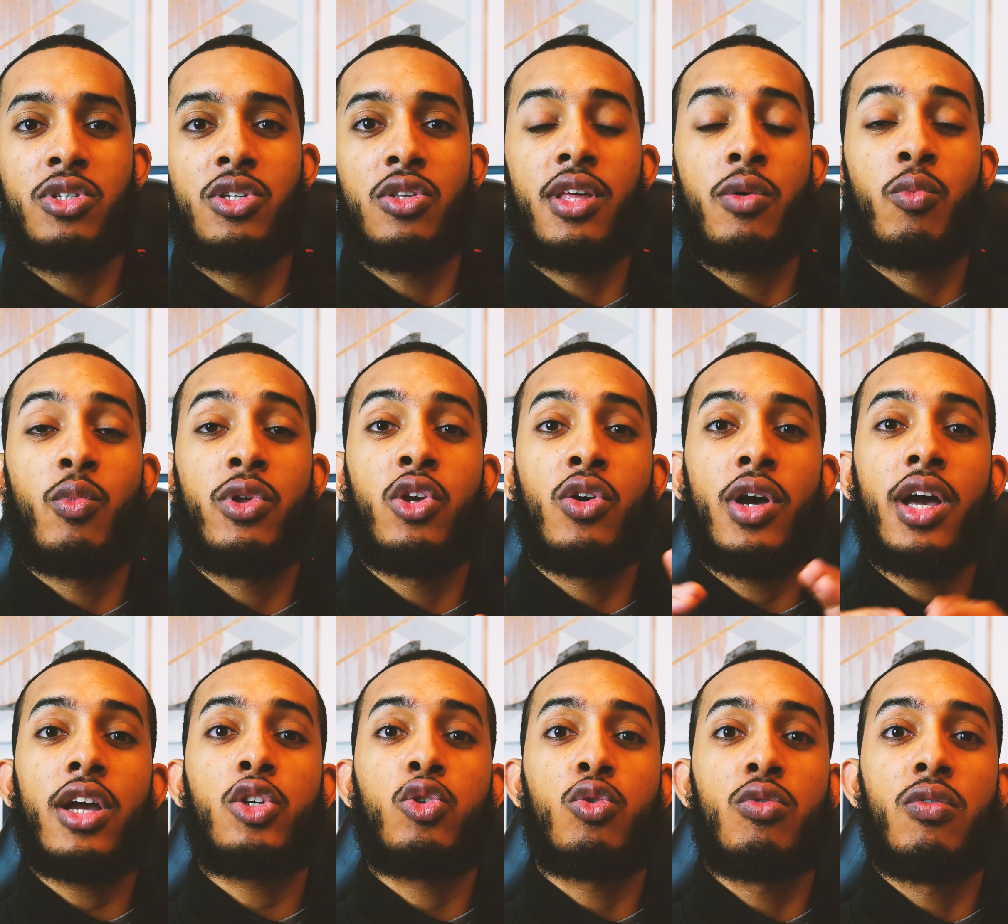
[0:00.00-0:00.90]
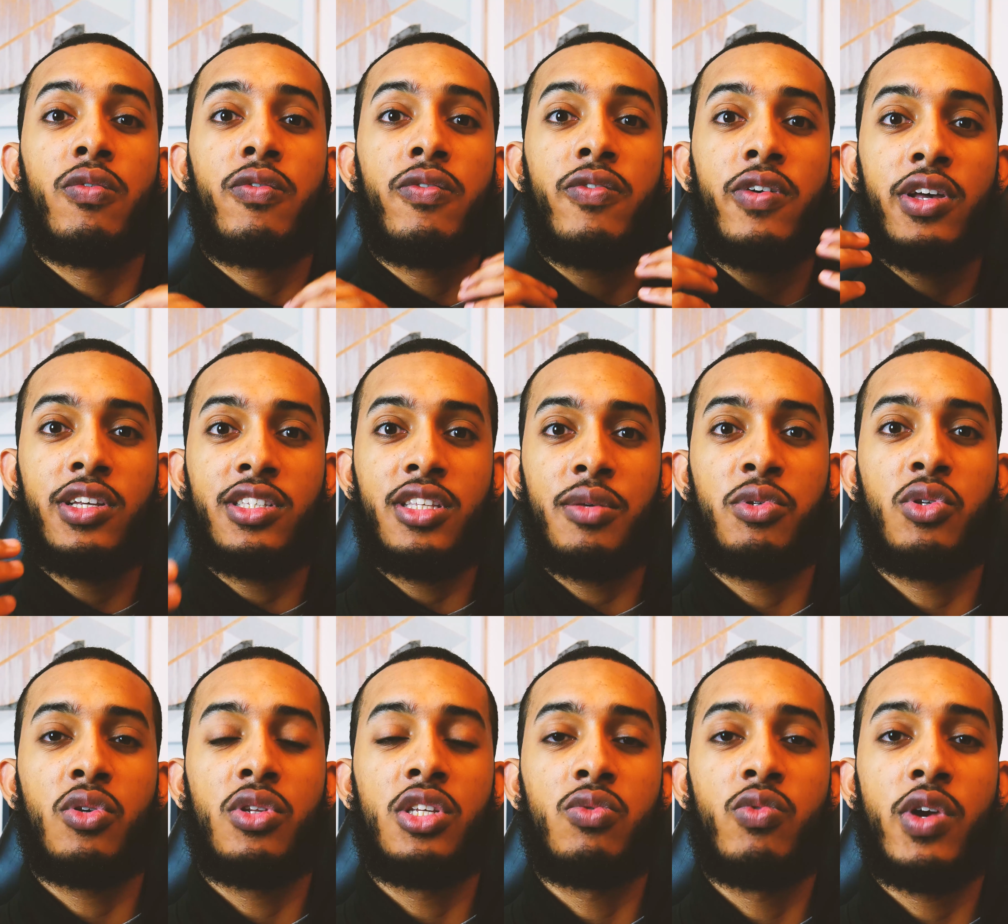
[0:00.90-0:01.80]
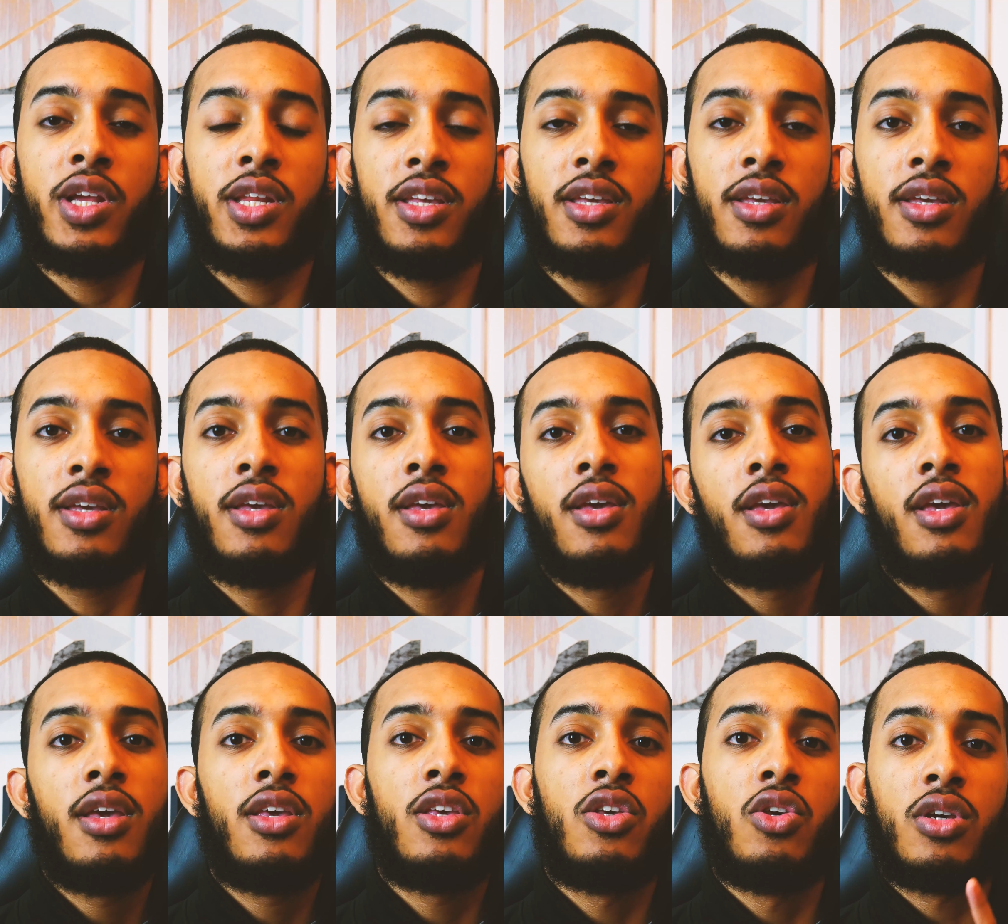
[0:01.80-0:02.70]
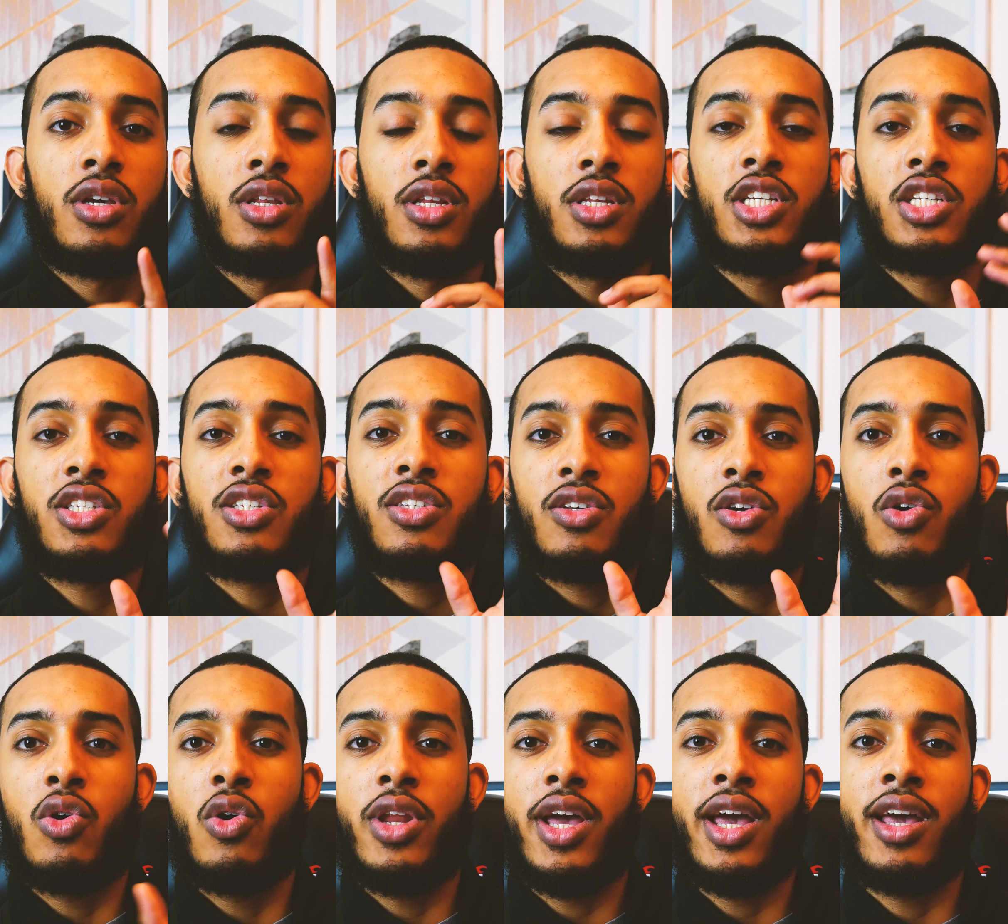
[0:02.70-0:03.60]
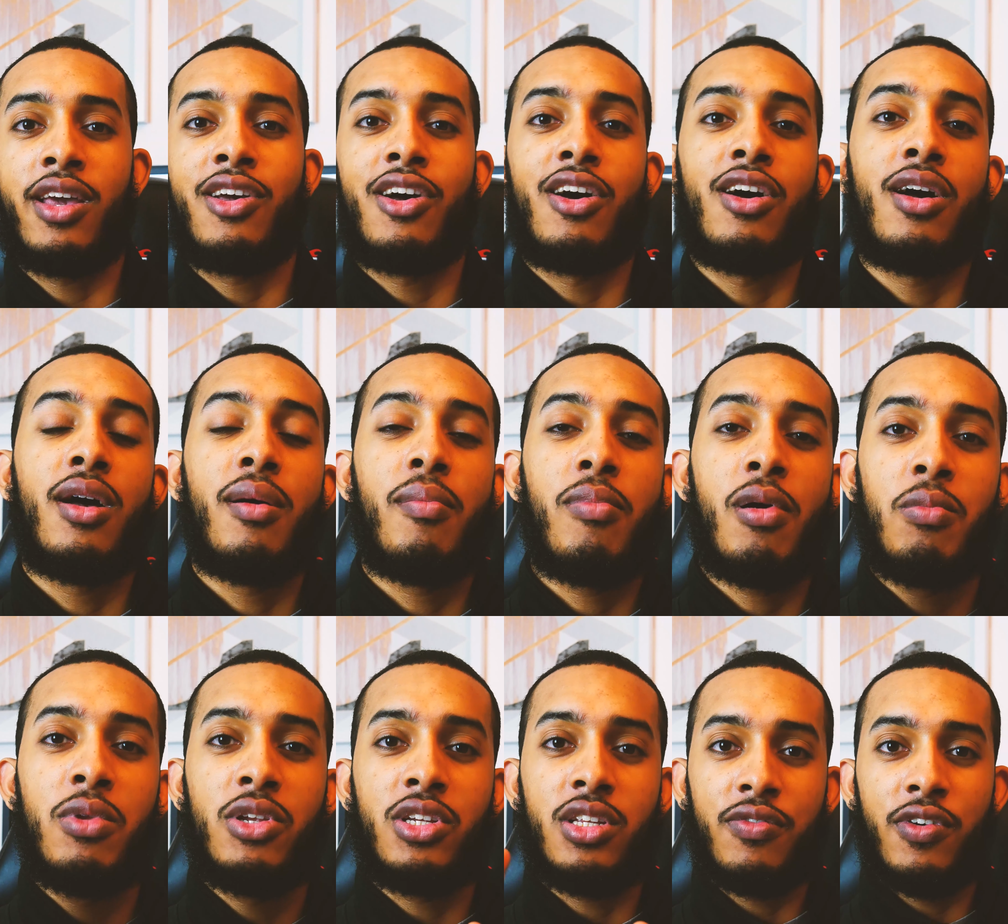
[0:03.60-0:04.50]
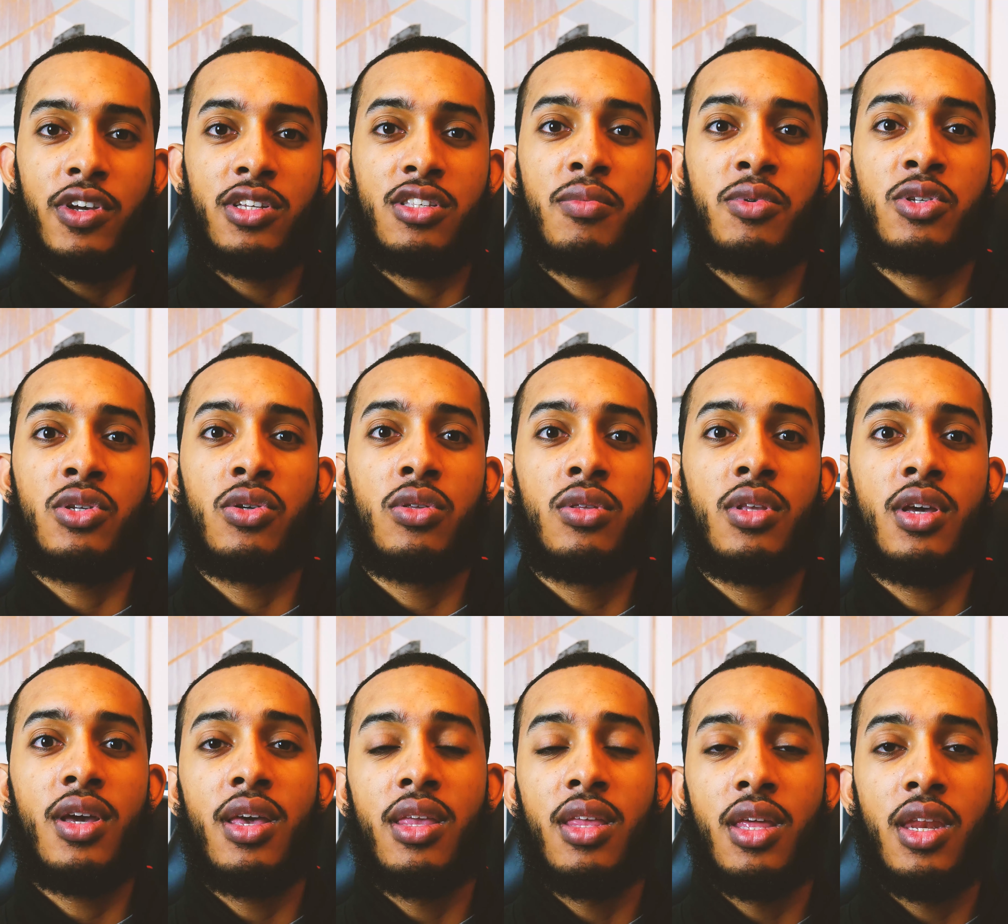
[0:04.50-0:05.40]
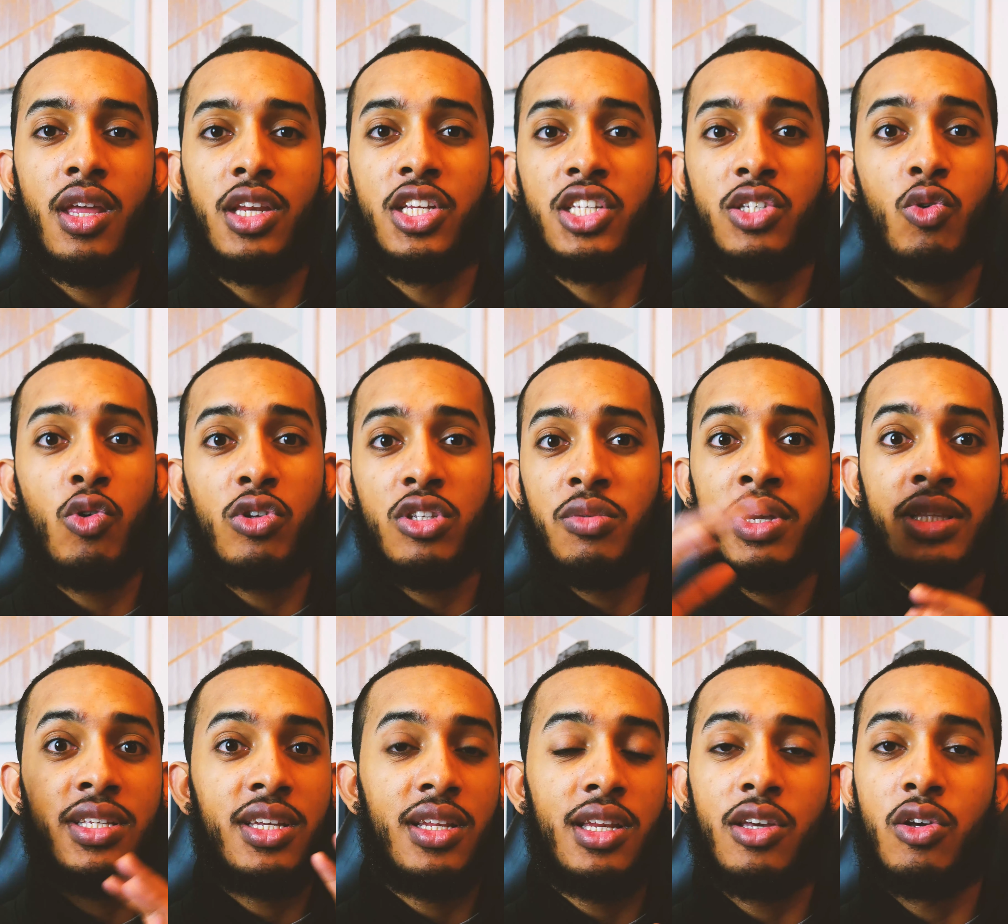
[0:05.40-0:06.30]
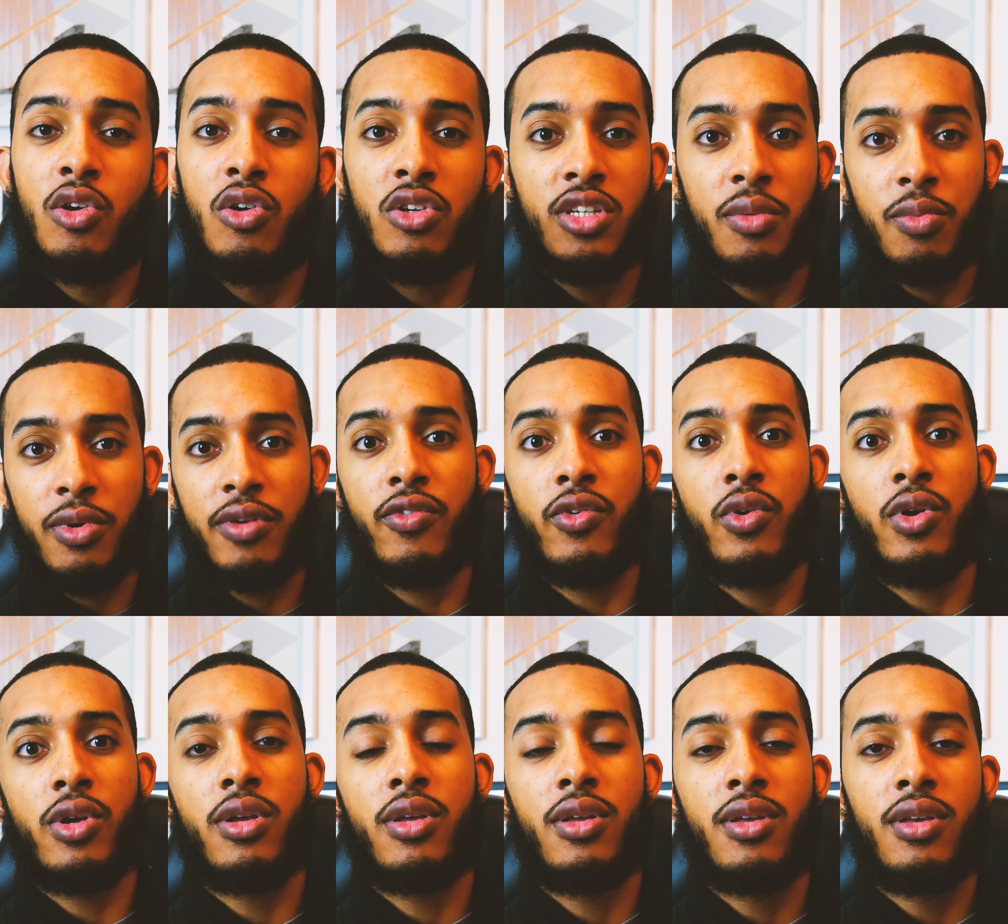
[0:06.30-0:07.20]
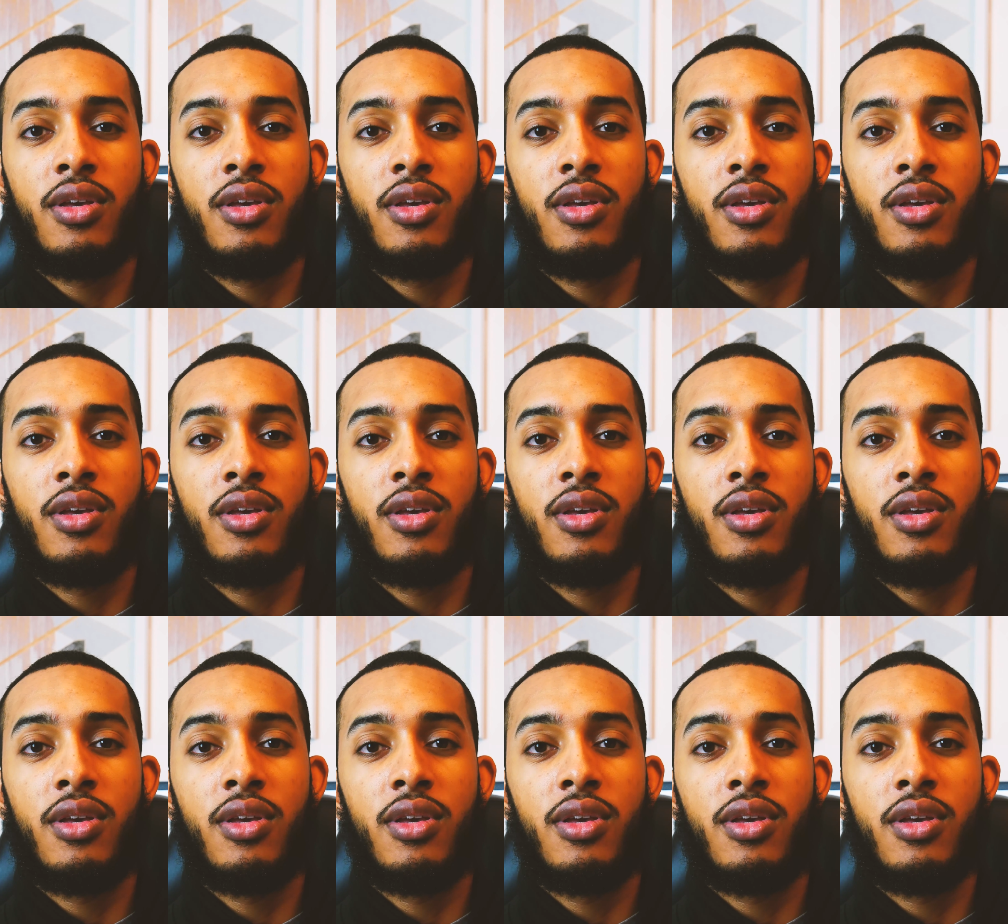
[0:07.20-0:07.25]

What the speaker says: So then when your actual first episode is ready, you can just go on Anchor, publish the first episode, and then it just automatically goes up everywhere.